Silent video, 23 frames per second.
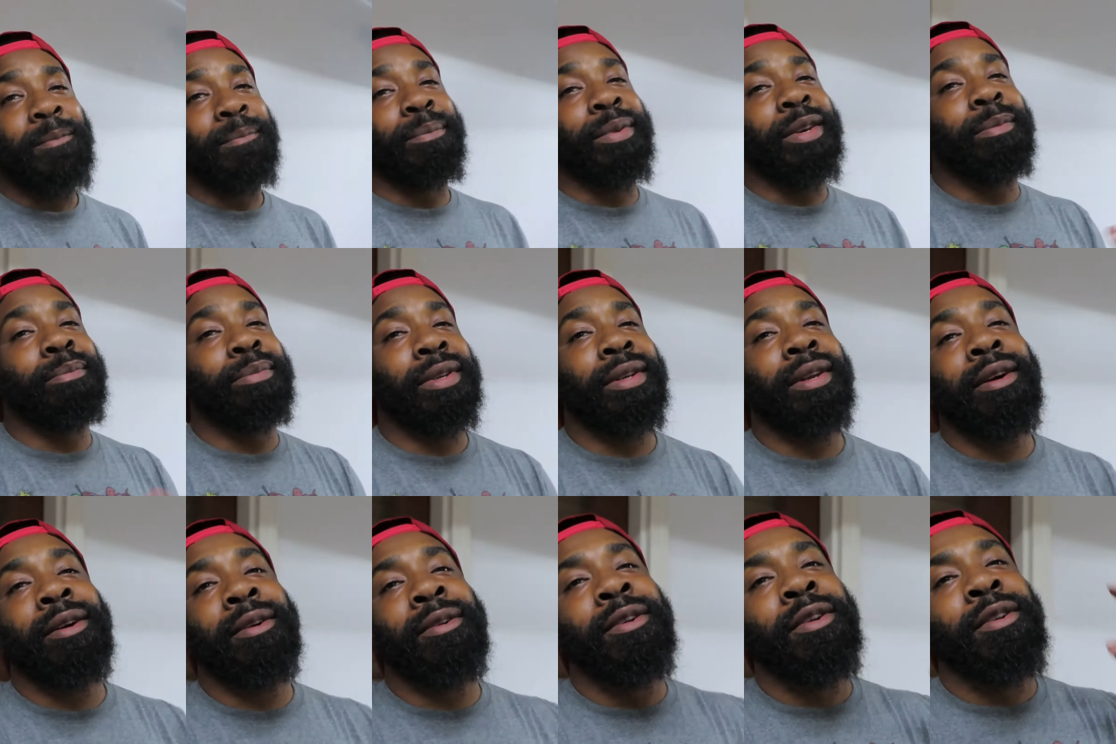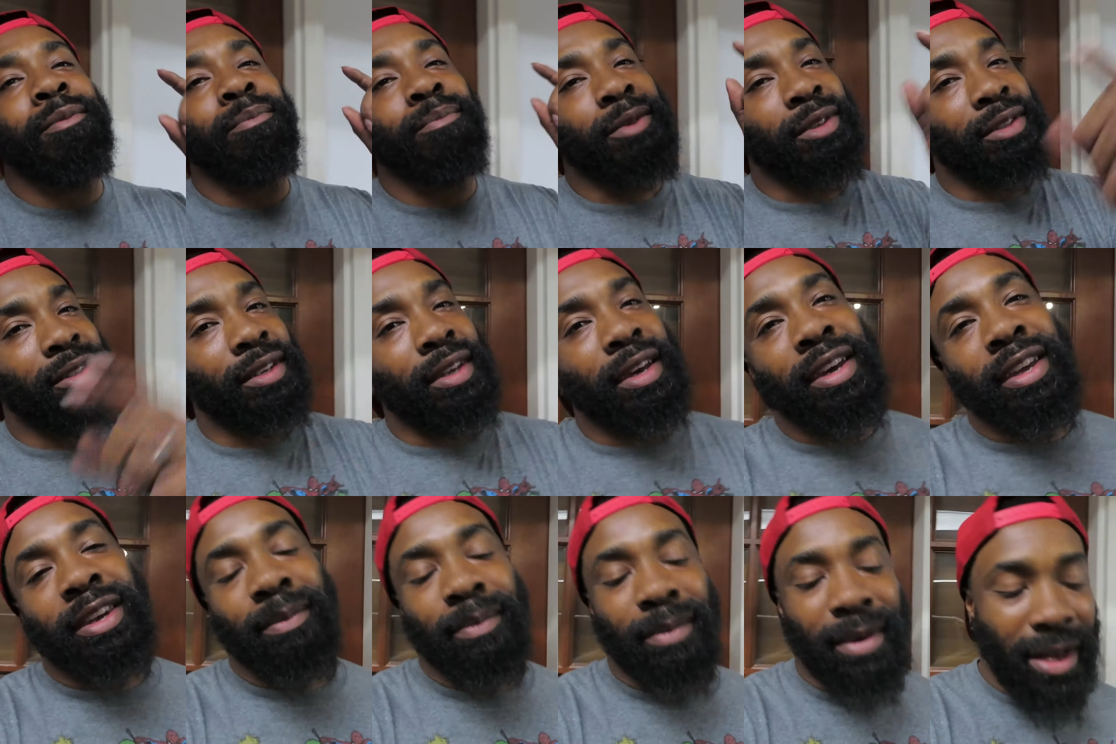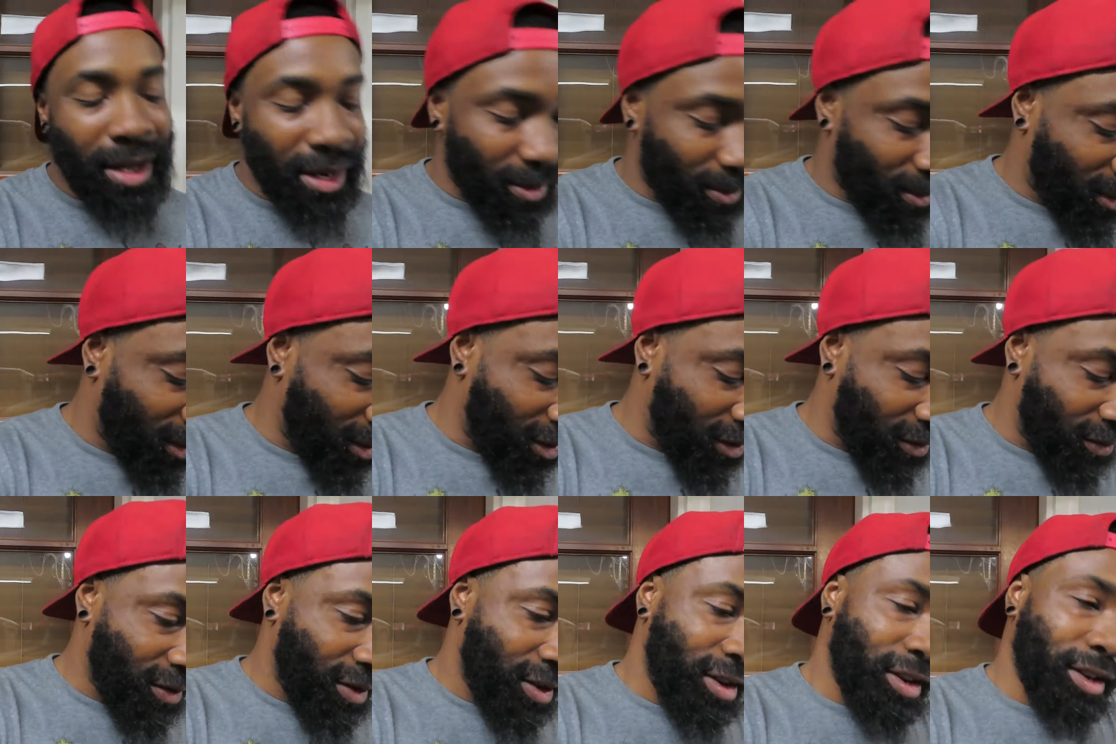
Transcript: Big Beelo, Mr. Ain't a Man himself.